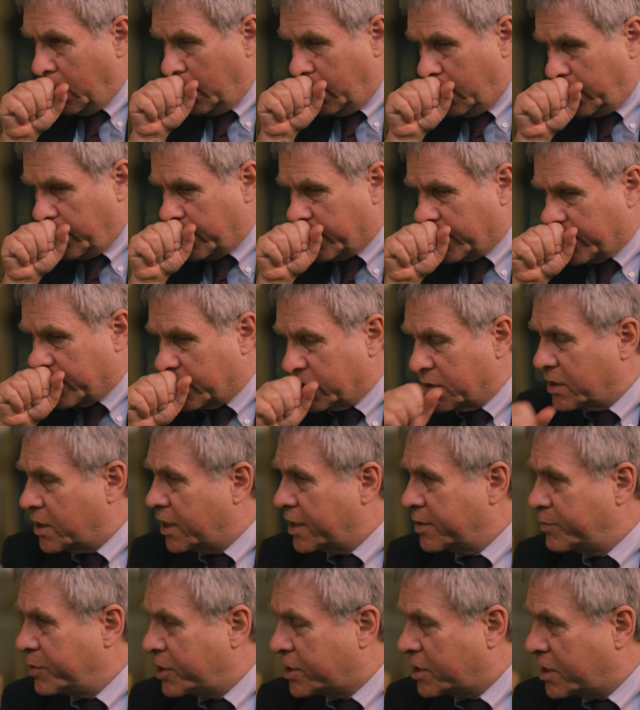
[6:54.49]
Mm-hmm.
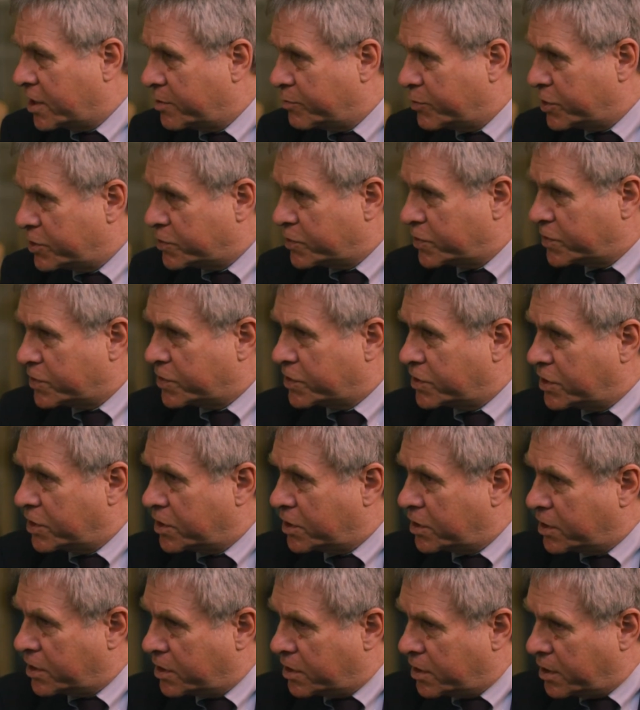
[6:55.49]
I became interested
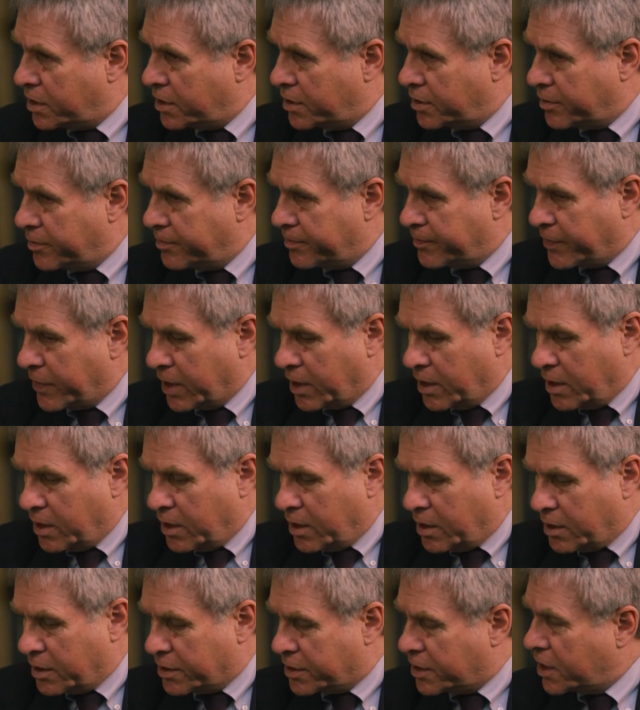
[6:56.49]
in
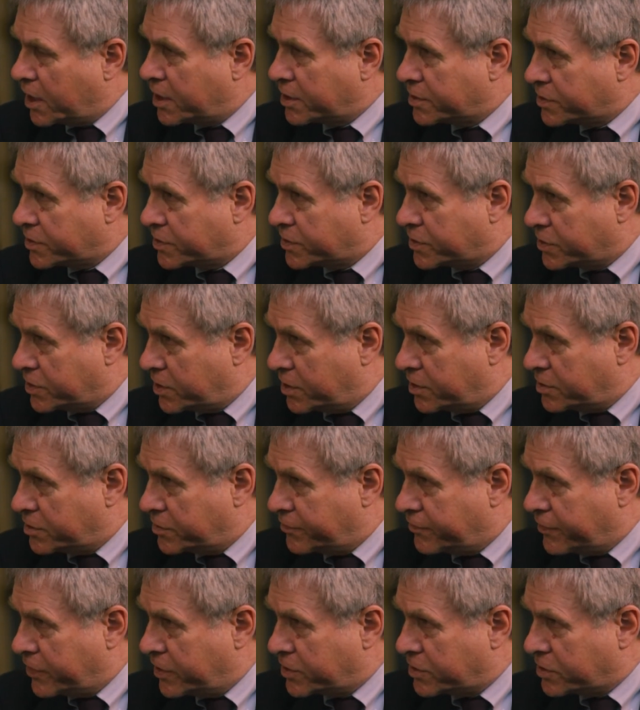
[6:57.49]
Kant's
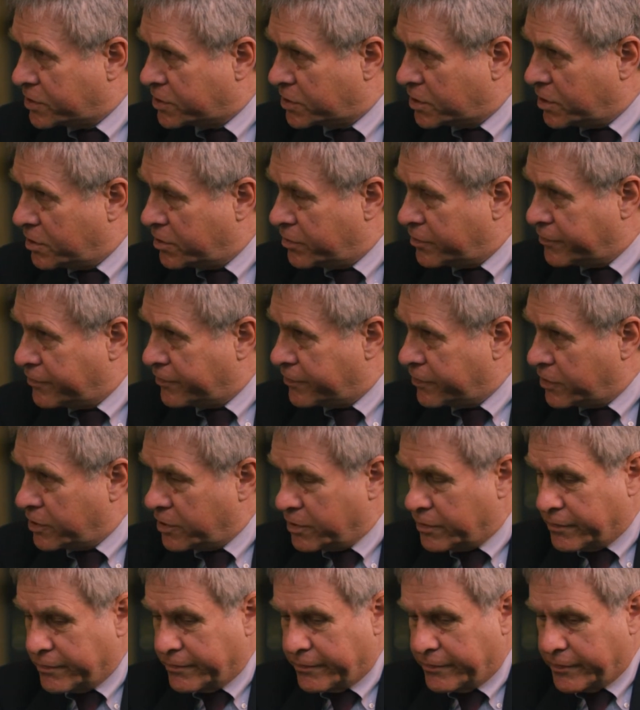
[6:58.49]
defense
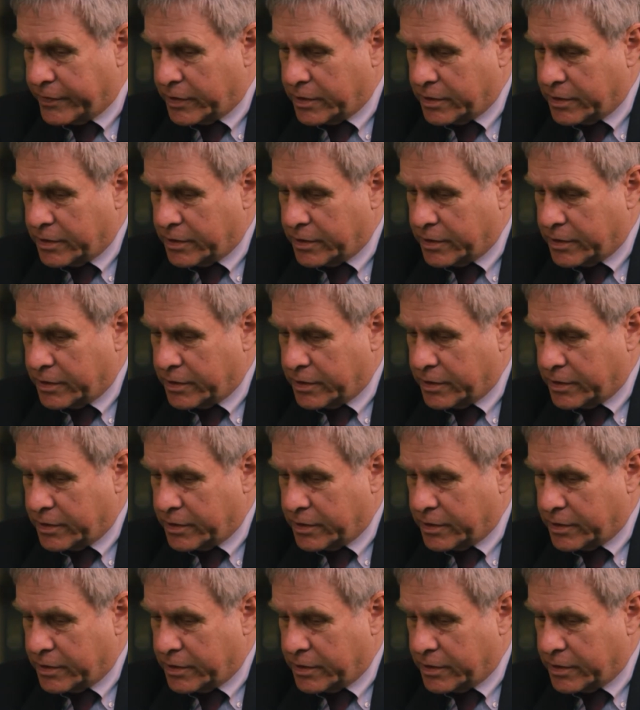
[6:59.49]
of